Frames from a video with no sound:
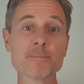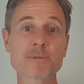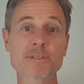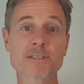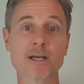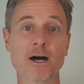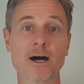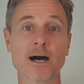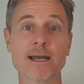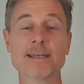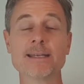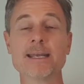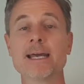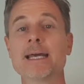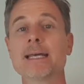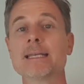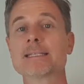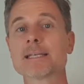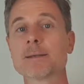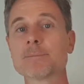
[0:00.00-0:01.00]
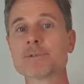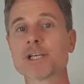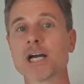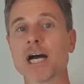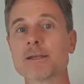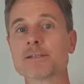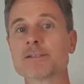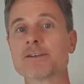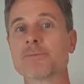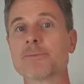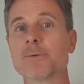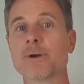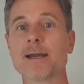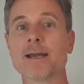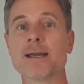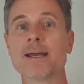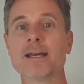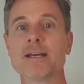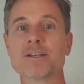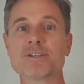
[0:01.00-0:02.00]
side, sometimes if
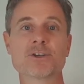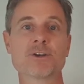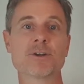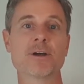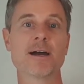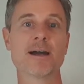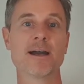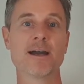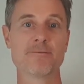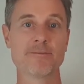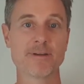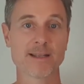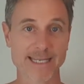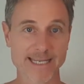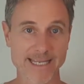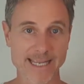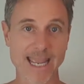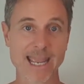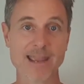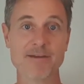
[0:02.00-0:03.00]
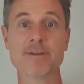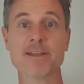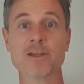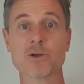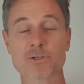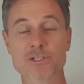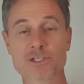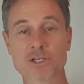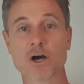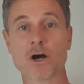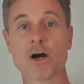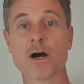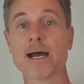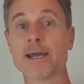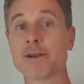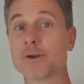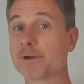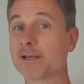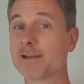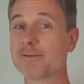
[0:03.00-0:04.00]
we're sort of feeling heavy or
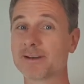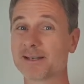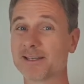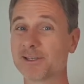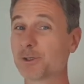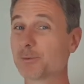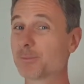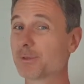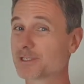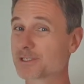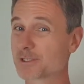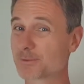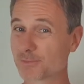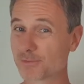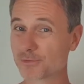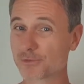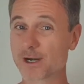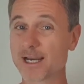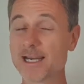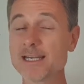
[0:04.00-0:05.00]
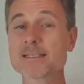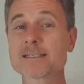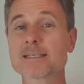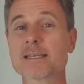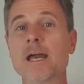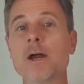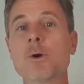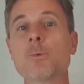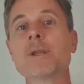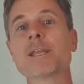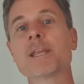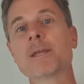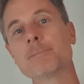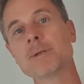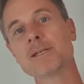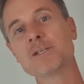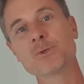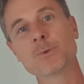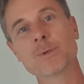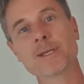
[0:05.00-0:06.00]
tired or even a little bit depressed, we can
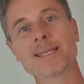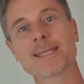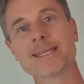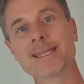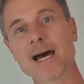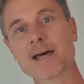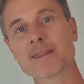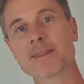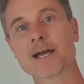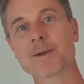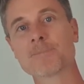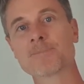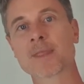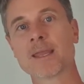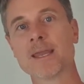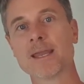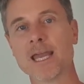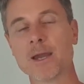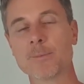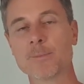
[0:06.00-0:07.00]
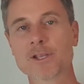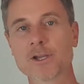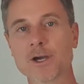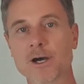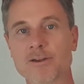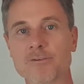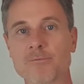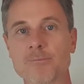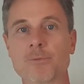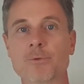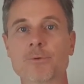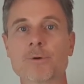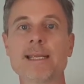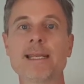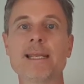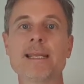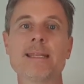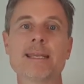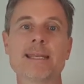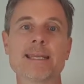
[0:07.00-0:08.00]
be doing the other. And we're kind of
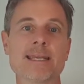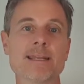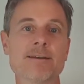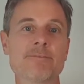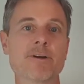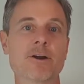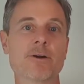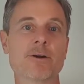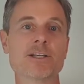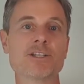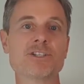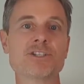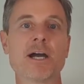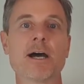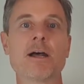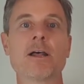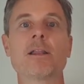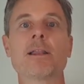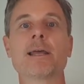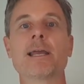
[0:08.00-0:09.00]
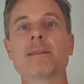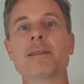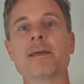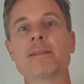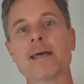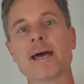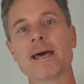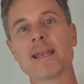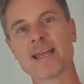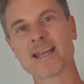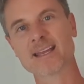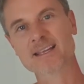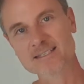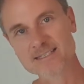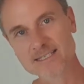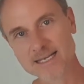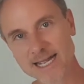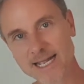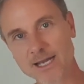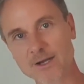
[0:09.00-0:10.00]
breathing in very shallowly and then that
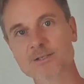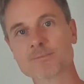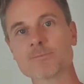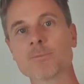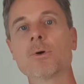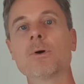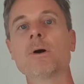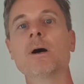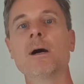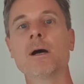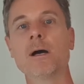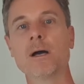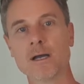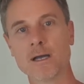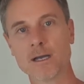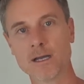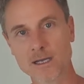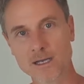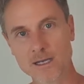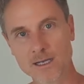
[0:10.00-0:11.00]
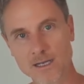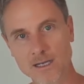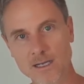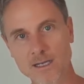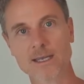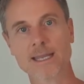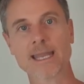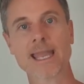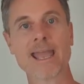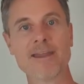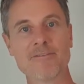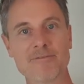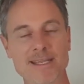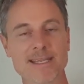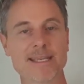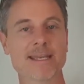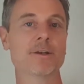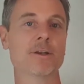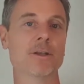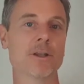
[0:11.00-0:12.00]
exhale's more
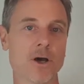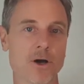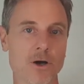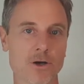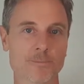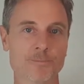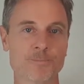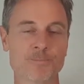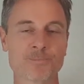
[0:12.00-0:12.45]
heavy and long.